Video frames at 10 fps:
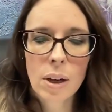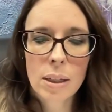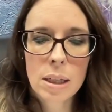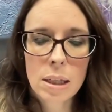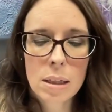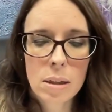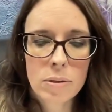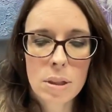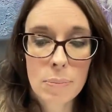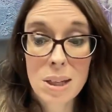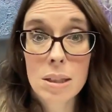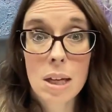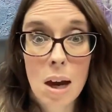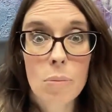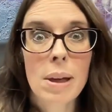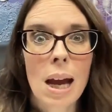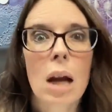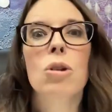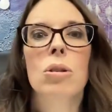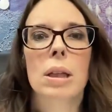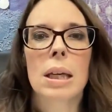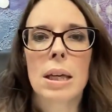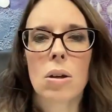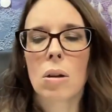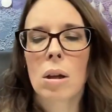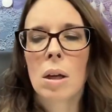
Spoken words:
I need something to help me actually heal.